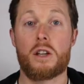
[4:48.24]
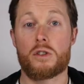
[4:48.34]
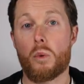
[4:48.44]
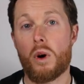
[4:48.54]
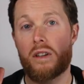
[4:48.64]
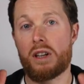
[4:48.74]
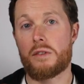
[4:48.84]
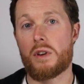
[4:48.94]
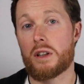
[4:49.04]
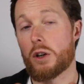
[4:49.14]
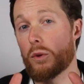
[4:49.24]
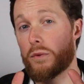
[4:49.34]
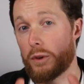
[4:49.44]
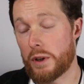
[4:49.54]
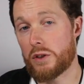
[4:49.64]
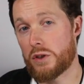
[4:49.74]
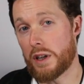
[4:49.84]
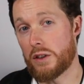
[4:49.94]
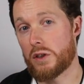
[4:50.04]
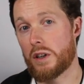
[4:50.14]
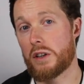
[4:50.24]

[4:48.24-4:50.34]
So I wanted to give you a little for instance.